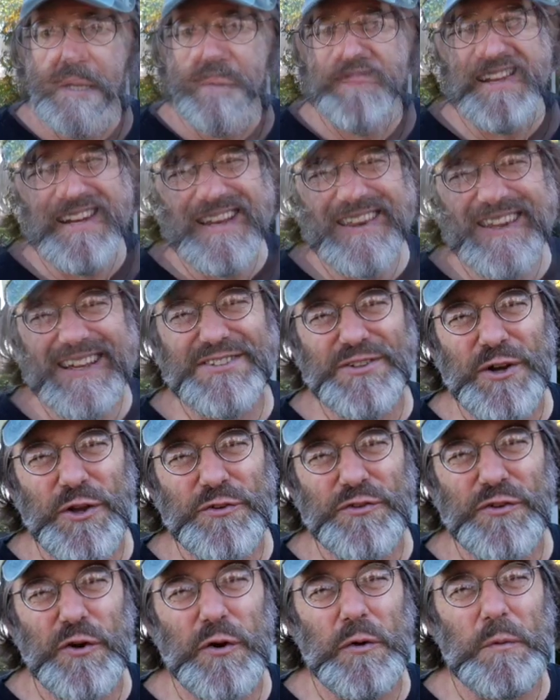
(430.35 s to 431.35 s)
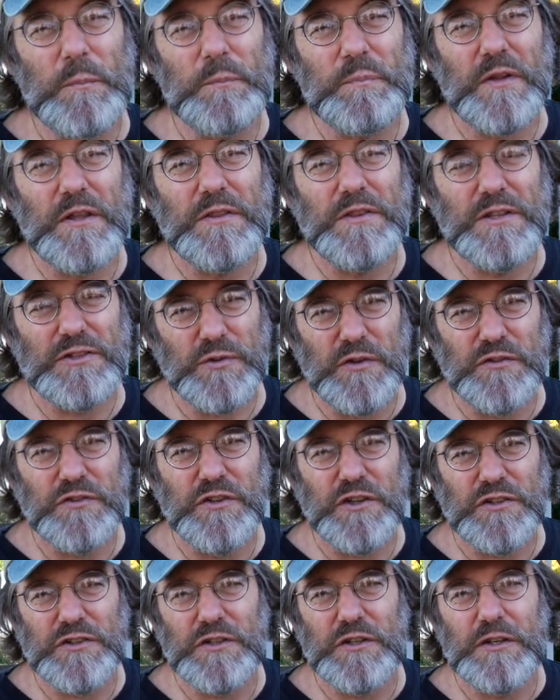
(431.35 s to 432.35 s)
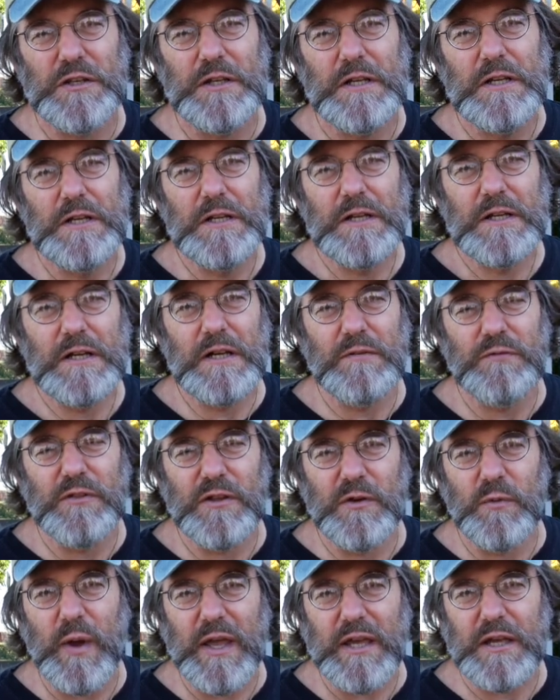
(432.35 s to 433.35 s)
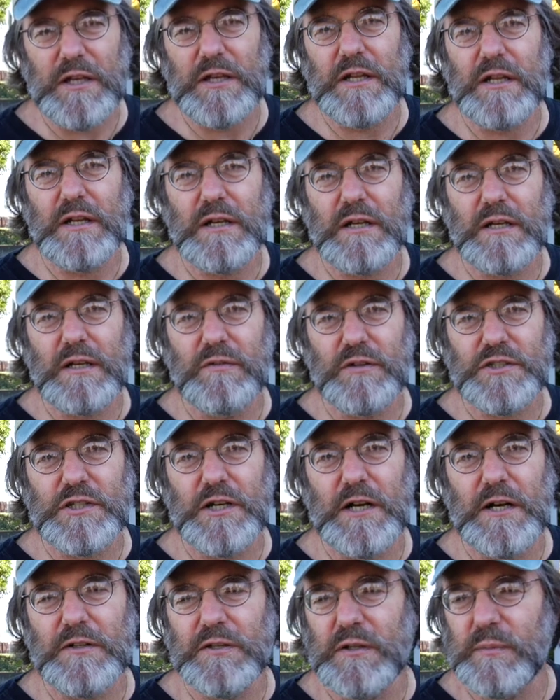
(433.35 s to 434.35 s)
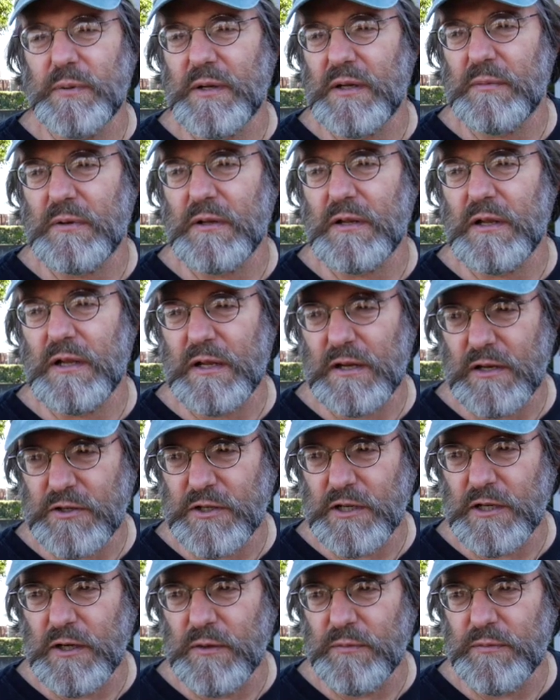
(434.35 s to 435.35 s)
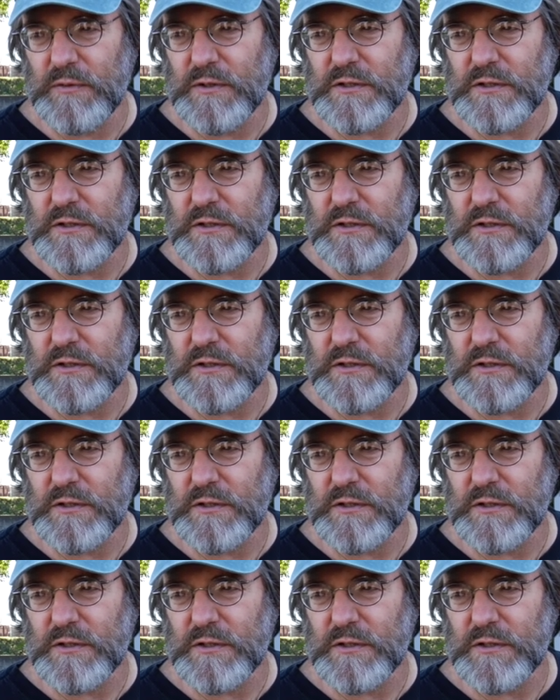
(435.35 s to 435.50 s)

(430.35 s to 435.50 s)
And I think it's also the transition of the awakening of a child to become an adult.